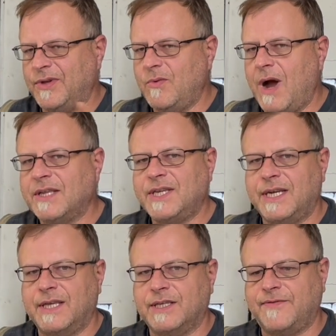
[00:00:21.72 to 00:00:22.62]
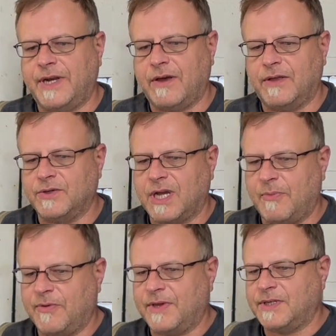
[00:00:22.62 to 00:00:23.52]
watch any of this video, there's a
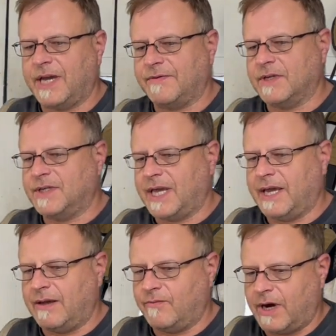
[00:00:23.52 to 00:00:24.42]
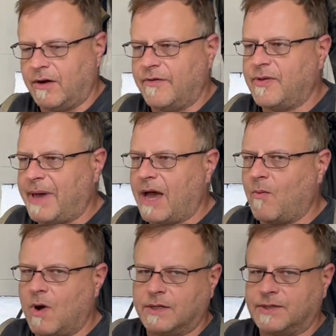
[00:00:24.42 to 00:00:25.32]
couple things I have to say right off the
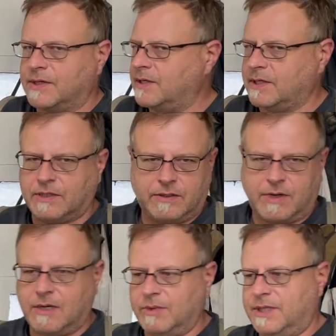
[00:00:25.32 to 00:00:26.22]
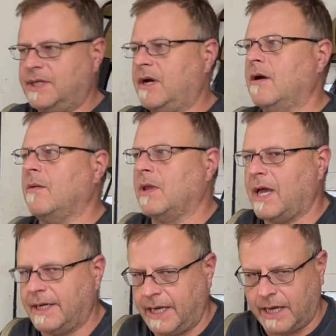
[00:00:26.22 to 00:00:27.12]
bat. One is this is an incredibly terrible
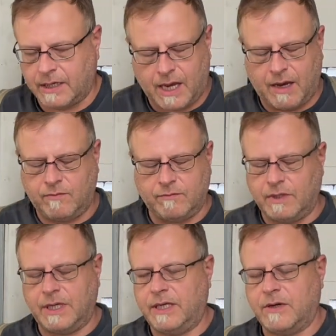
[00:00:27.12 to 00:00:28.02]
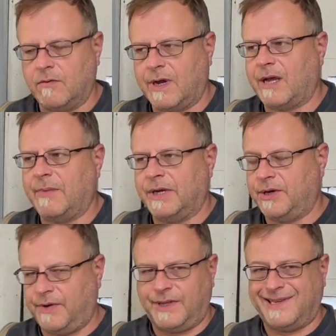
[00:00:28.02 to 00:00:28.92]
idea. I really don't
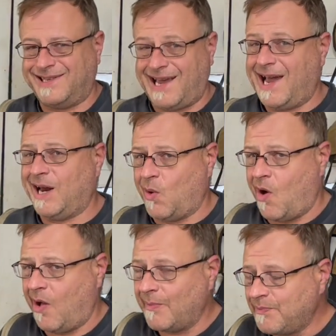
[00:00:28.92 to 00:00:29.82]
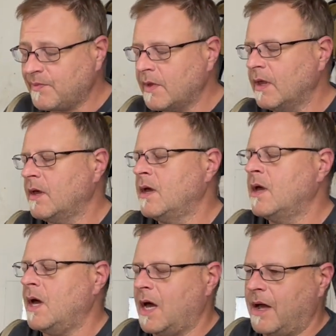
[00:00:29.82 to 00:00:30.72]
recommend doing this at all.
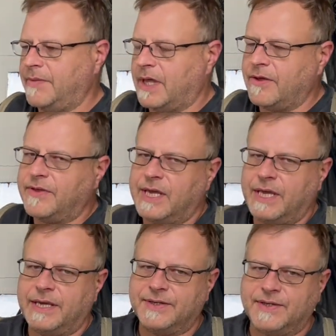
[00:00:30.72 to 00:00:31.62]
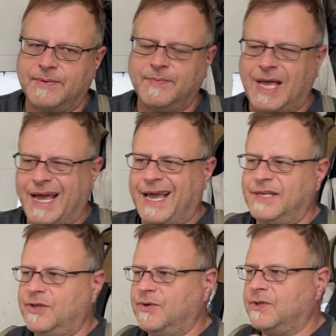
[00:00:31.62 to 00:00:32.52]
The other thing is I
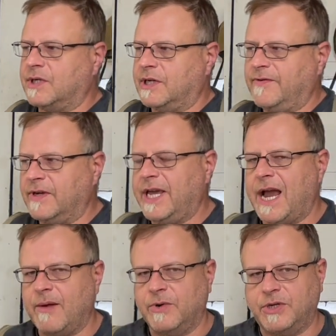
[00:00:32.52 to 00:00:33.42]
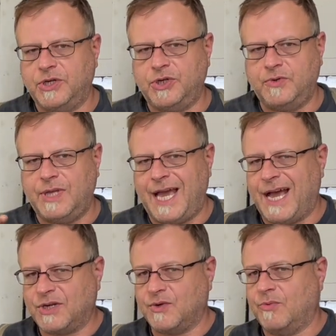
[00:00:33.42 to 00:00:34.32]
used a different camera to shoot the
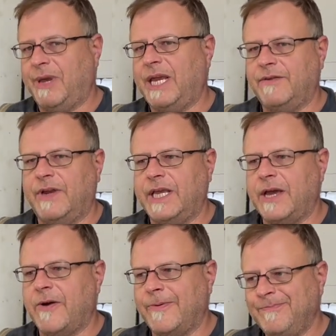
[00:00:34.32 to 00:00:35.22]
actual main video.